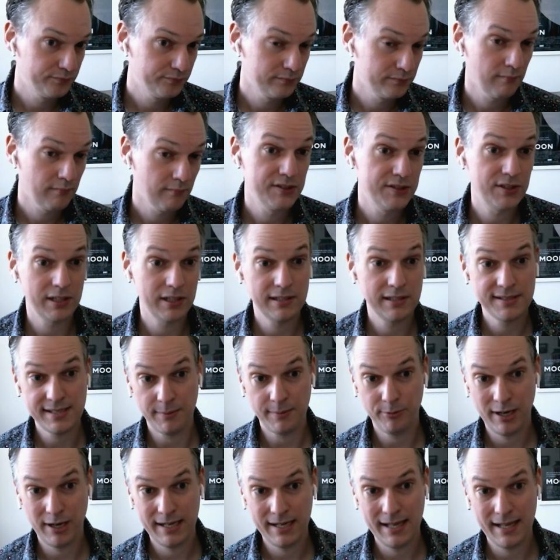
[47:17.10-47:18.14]
So you can separate
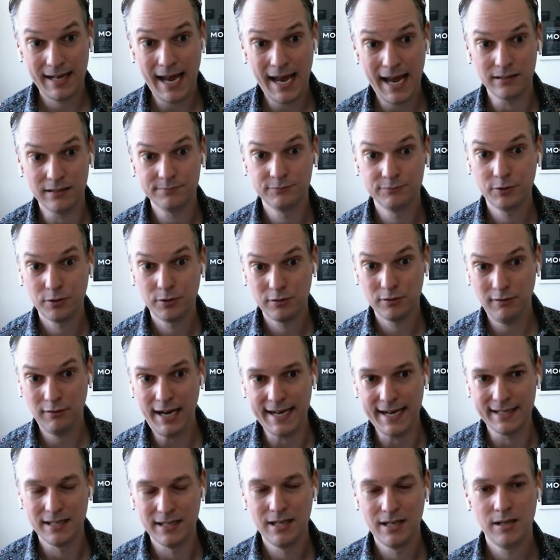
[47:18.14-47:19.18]
that out. Great.
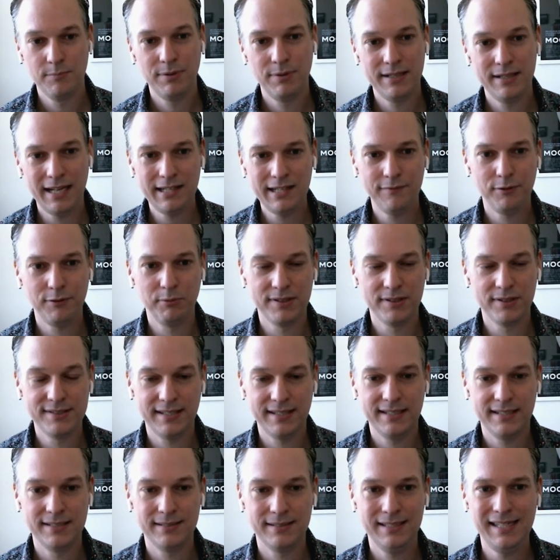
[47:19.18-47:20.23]
But then everyone says,
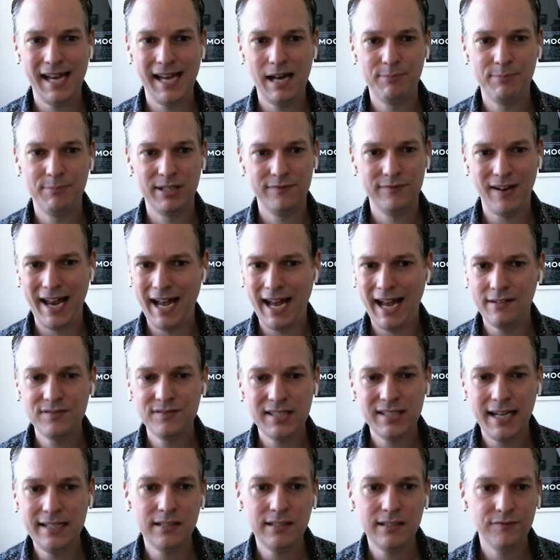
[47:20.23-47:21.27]
yeah, but if I have 10
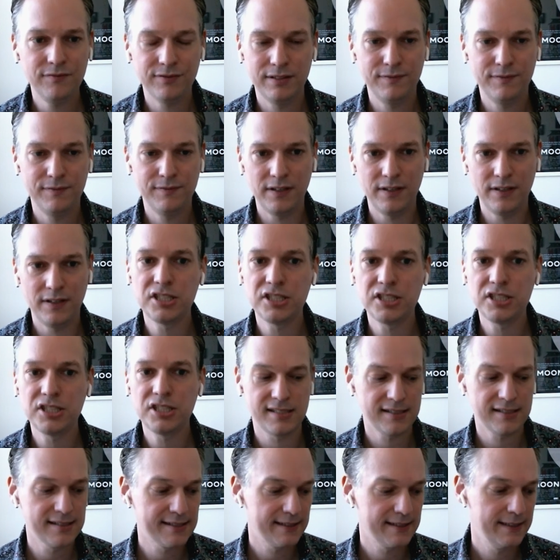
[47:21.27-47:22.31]
different
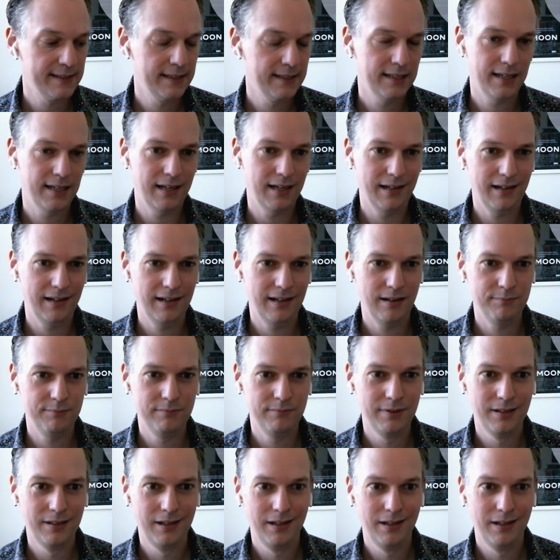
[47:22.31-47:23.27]
functions, then